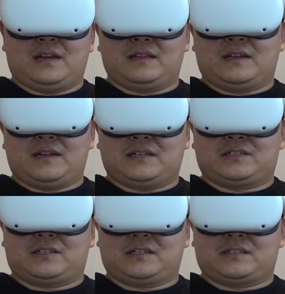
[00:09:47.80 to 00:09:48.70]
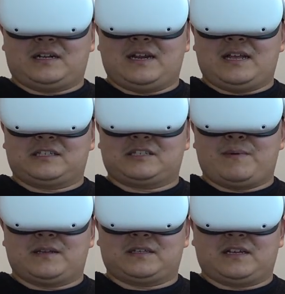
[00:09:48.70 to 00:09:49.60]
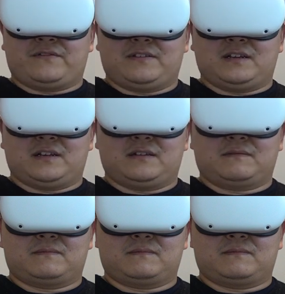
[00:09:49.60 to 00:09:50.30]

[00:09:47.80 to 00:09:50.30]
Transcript: And then adjust the lens spacing if needed.